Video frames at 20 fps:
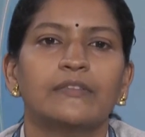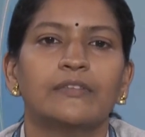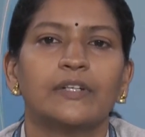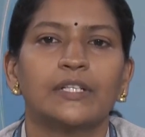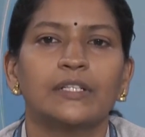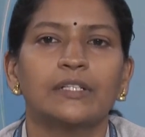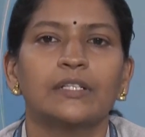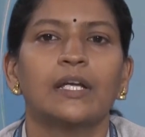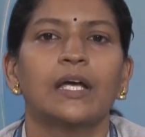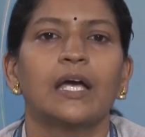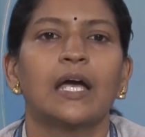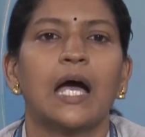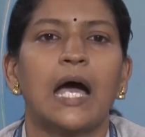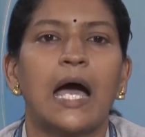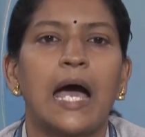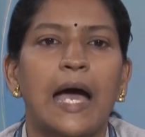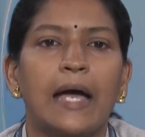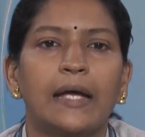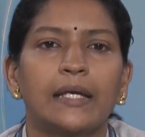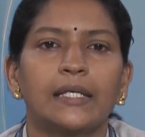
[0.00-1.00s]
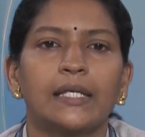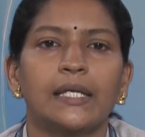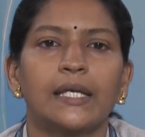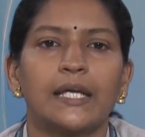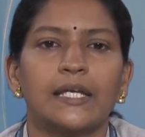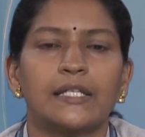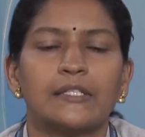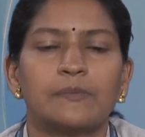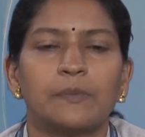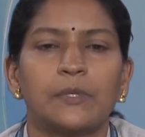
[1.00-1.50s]
Even
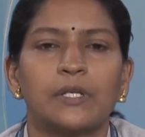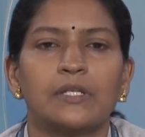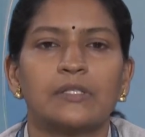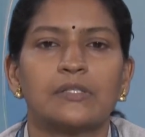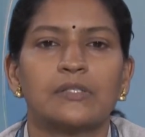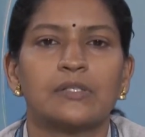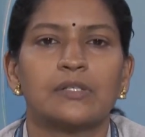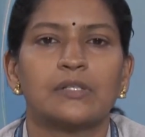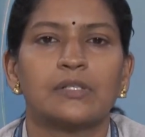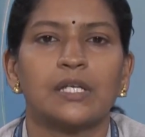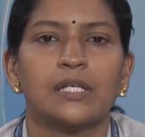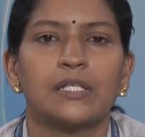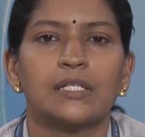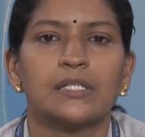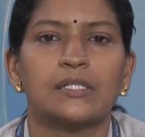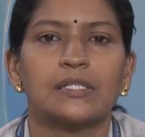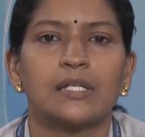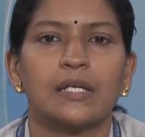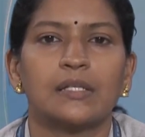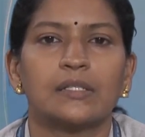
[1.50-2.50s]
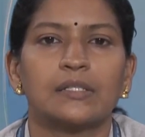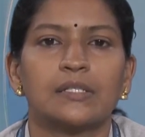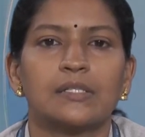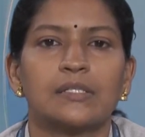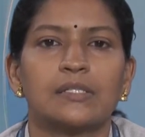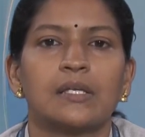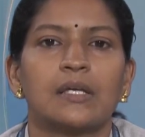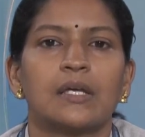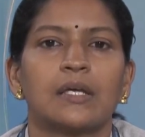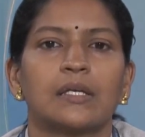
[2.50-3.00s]
highly experienced data
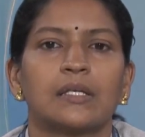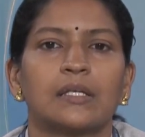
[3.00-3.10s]
scientists